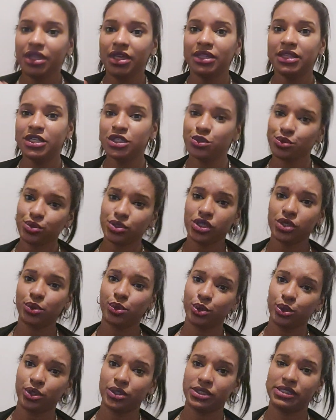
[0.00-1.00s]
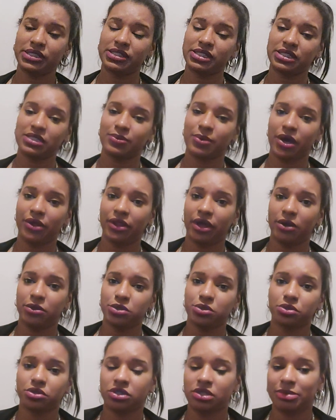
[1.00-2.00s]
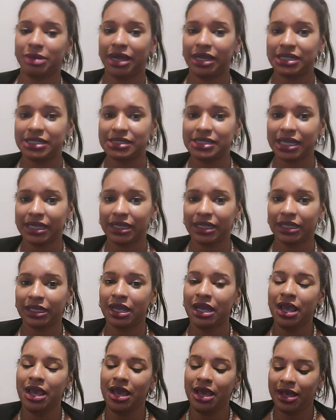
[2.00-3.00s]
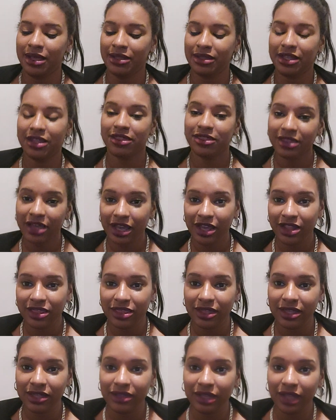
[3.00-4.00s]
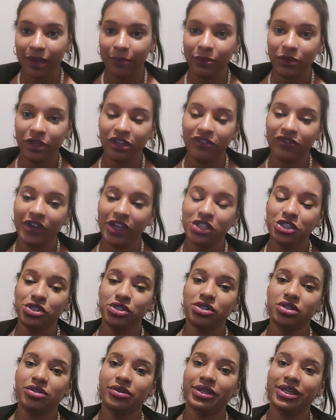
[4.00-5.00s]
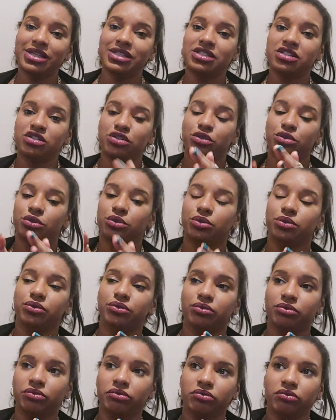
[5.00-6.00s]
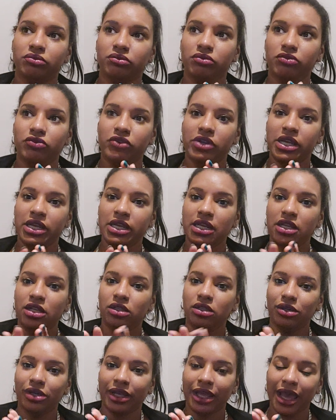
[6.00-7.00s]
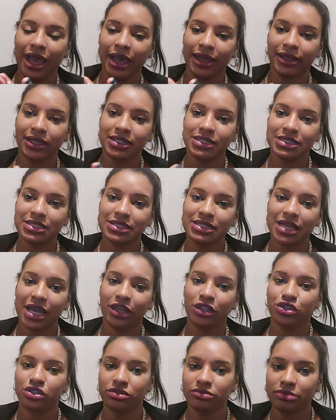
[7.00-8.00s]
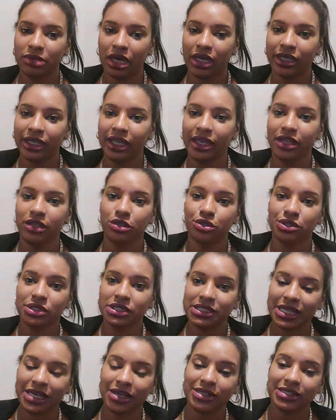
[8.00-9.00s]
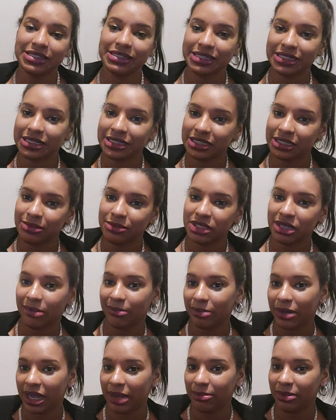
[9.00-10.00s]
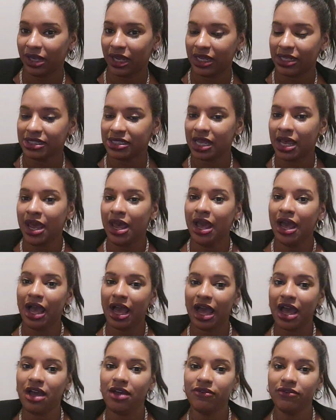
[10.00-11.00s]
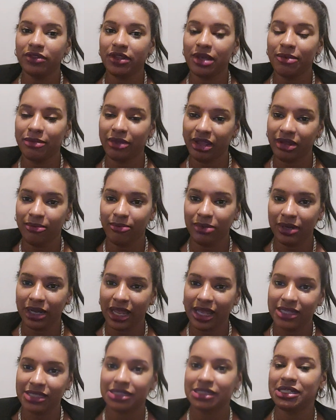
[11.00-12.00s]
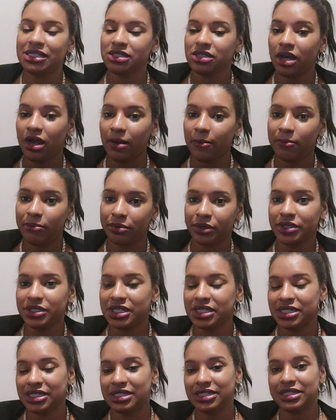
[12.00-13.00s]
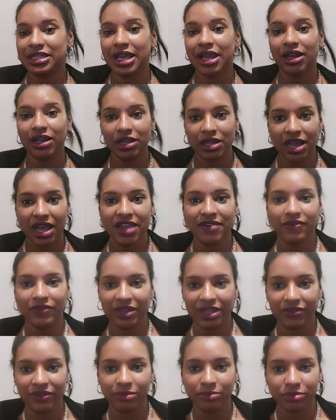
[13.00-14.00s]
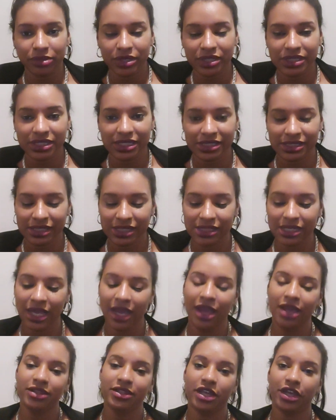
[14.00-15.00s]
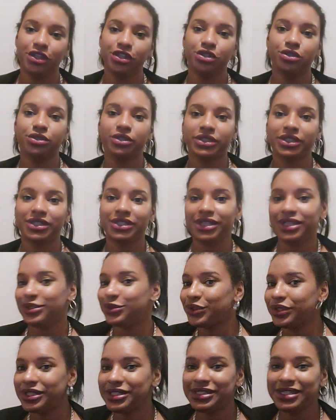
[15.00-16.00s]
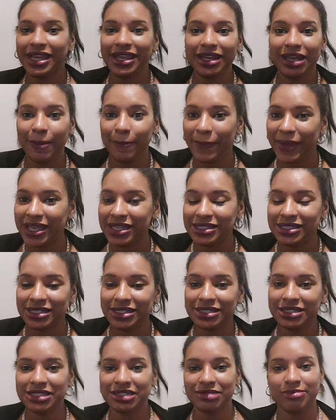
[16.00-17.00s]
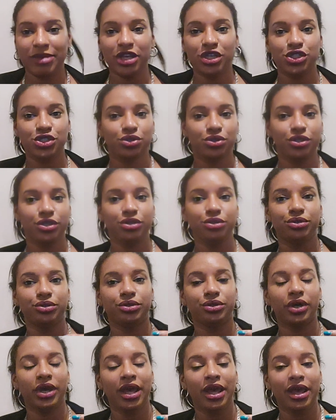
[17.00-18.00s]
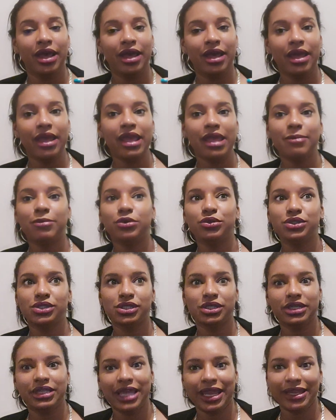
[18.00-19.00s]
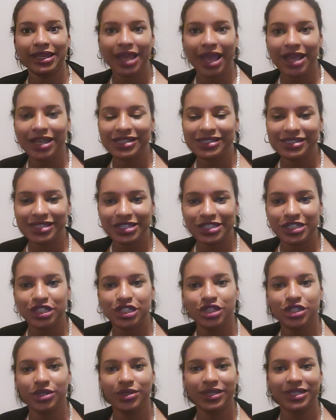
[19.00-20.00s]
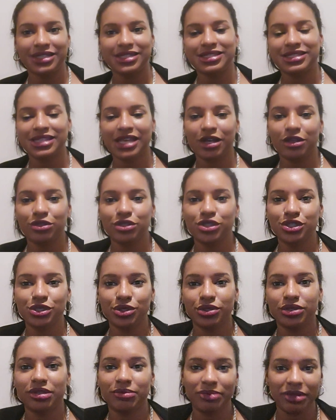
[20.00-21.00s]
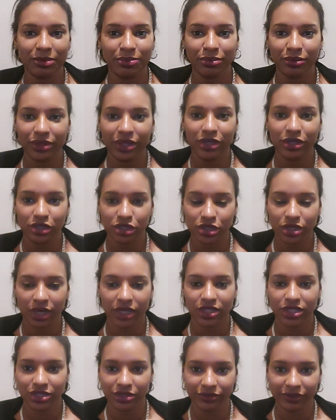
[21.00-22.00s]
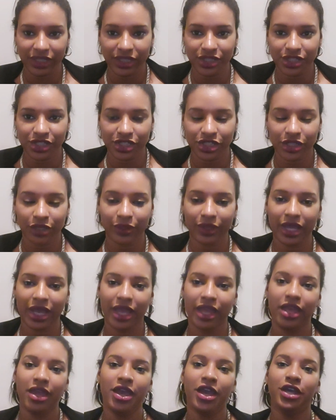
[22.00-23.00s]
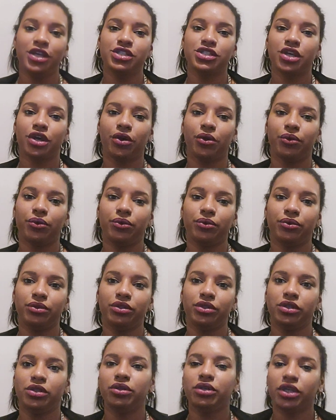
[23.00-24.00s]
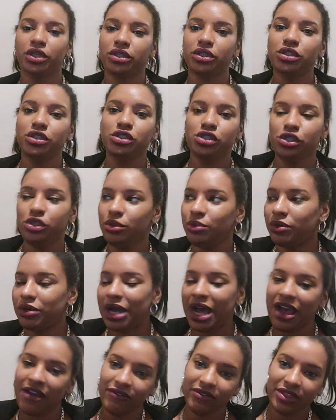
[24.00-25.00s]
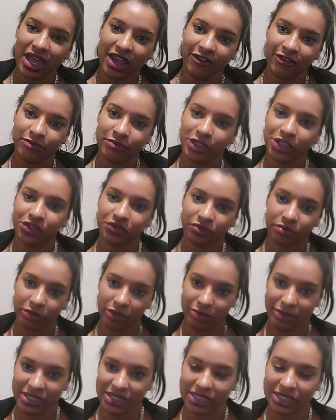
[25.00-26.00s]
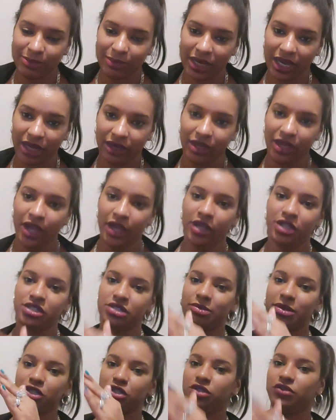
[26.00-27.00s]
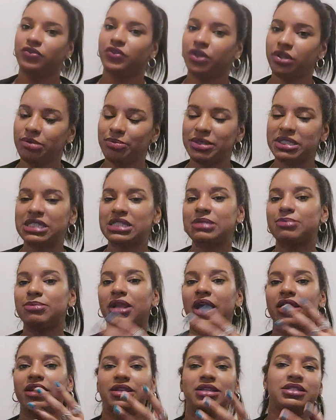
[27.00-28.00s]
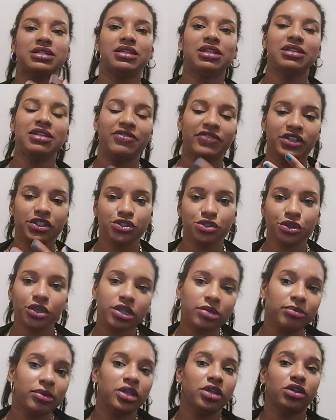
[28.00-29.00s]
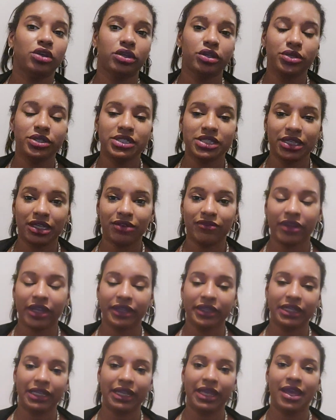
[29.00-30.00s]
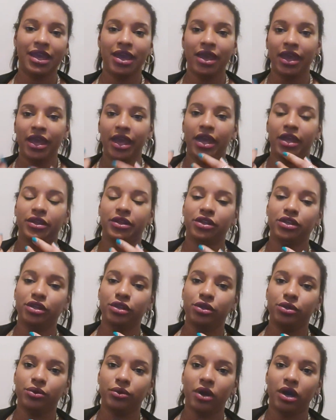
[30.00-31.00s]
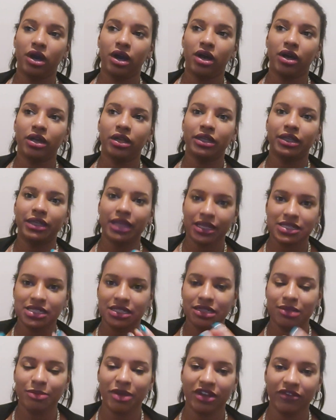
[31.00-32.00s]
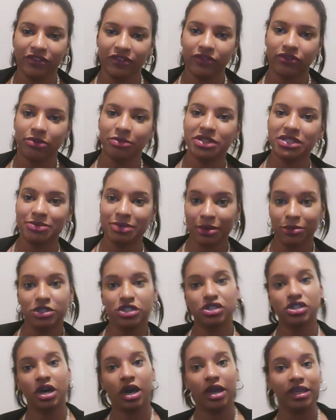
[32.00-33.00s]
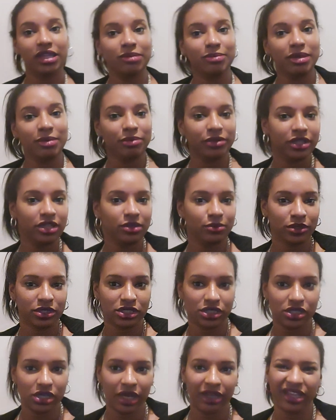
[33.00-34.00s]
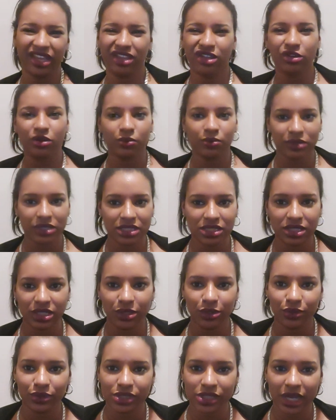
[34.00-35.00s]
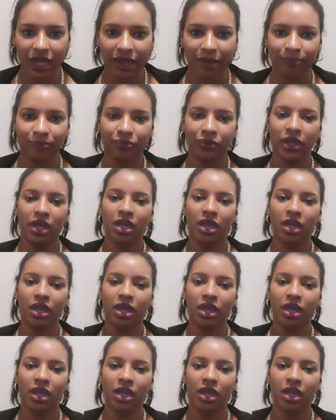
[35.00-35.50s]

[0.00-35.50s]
There's also courses as well that I'll talk to you about in a second. The third thing that I'm going to advise you to do is to really look at and understand your market and your sales systems and pipelines. Have them in place. These are processes, they're live, living processes that you're going to need on a daily basis to make sure that you're able to gain access to and sell to the people that you're trying to reach. Okay, so you will have that information from your business plan. So make sure you've got your business plan. It's a living document, you're using it regularly, and you are getting the benefit from it to be able to target the people that you want to target, and you're not wasting your time.